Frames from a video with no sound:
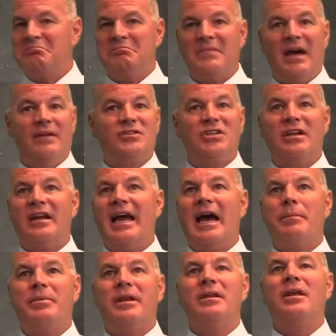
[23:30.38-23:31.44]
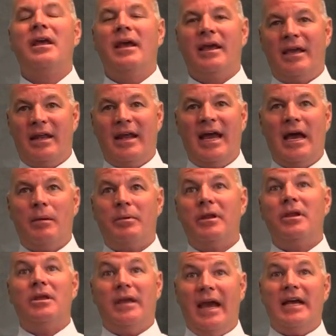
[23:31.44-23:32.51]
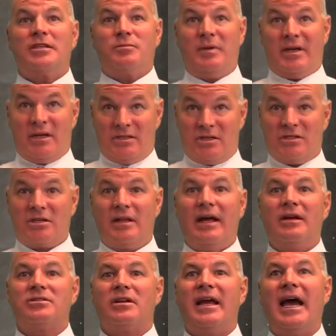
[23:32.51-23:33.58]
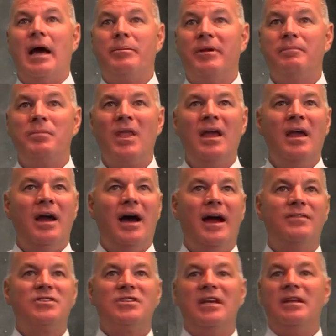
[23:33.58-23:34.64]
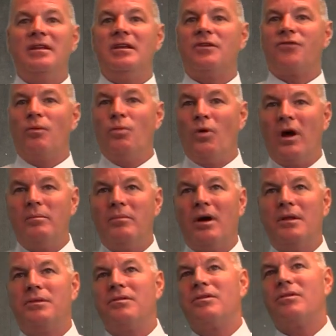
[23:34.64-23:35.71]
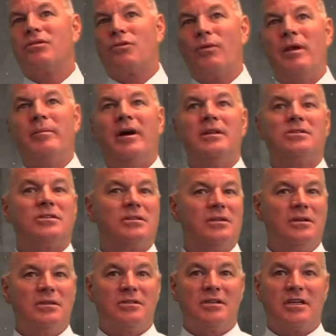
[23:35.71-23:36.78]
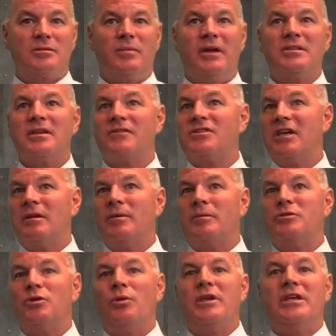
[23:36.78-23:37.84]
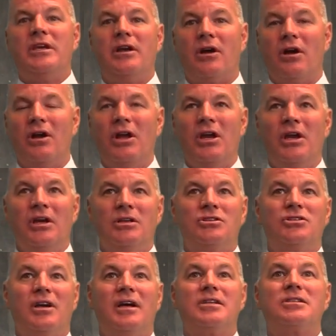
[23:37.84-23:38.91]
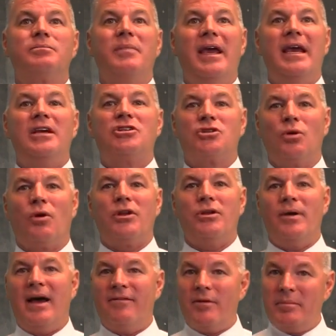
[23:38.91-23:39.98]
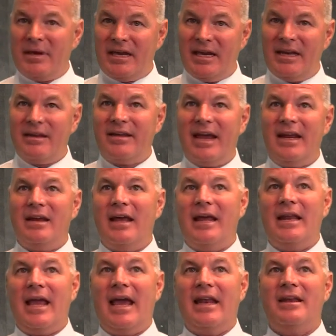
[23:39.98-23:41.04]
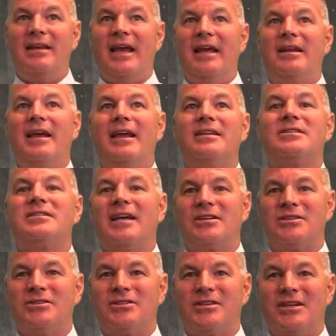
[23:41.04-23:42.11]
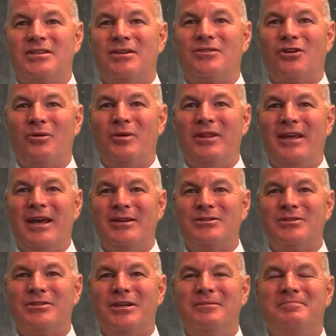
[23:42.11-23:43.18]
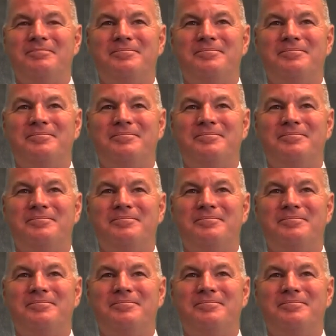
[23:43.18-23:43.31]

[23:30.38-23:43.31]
I've seen it happen. Can it happen? Yes, because this allows it to happen. I've seen these from 1 month, 3 months, 6 months. I've seen them up to a year. Just make sure you have a beginning date and end date in section 6, the term of the agency.